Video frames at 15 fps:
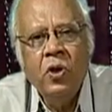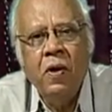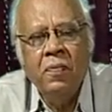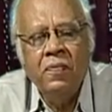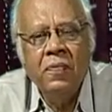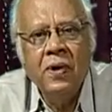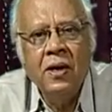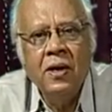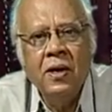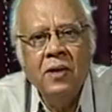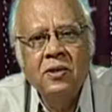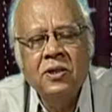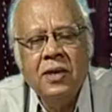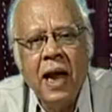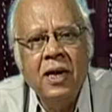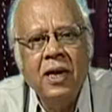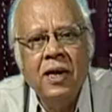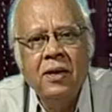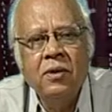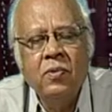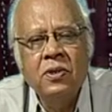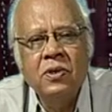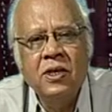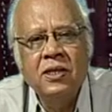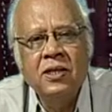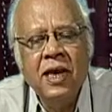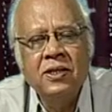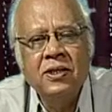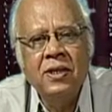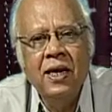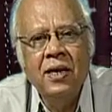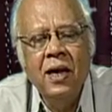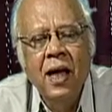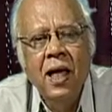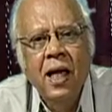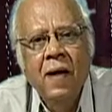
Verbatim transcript: of uh, Stalin, it was suggested